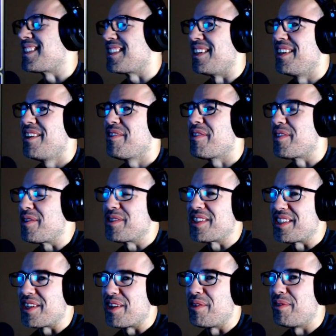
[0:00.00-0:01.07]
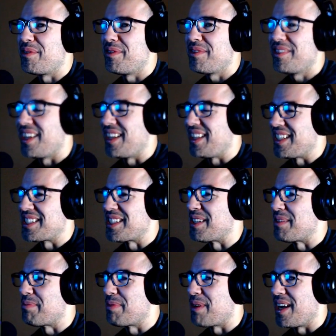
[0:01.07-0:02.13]
for those that don't listen to the
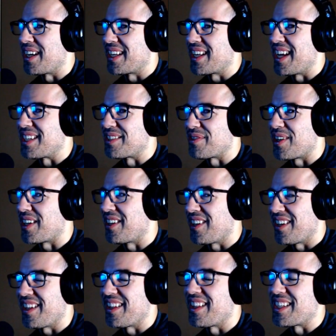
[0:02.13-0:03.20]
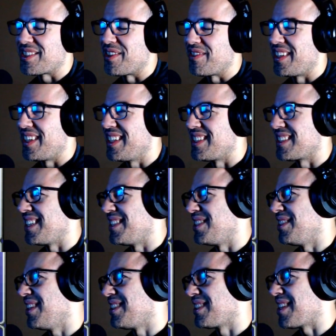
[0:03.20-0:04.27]
podcast regularly, that's sort of an
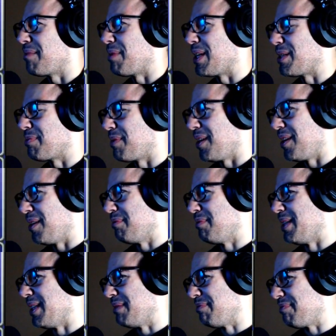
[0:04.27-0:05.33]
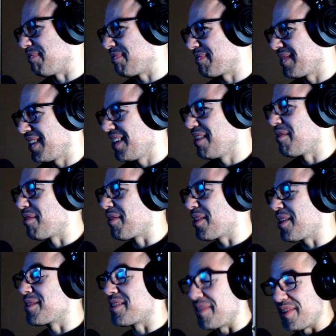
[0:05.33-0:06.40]
inside baseball. But for those of you
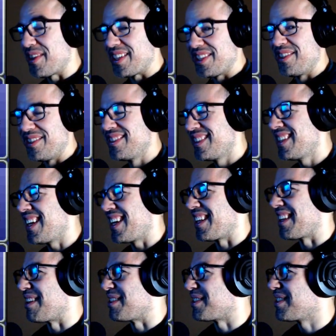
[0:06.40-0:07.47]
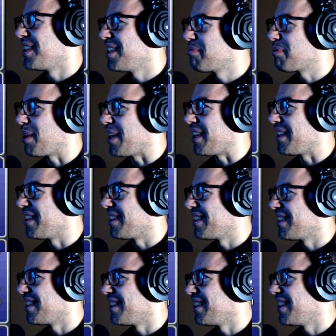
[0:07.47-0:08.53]
that do, I think that was probably
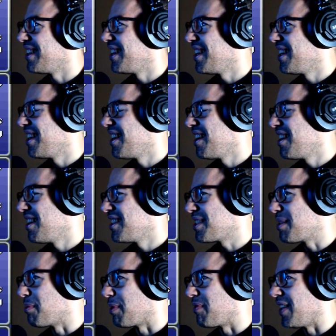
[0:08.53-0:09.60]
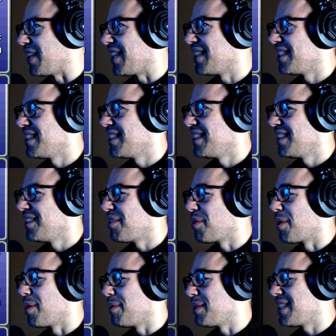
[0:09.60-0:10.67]
somewhat funny,
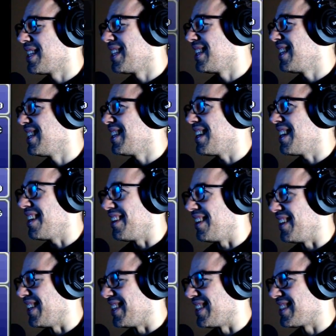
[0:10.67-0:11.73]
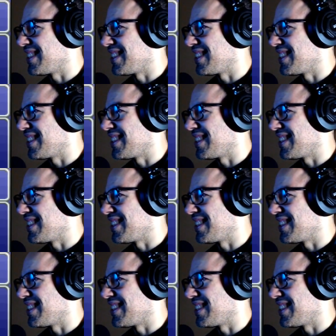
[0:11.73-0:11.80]
or it was hilarious.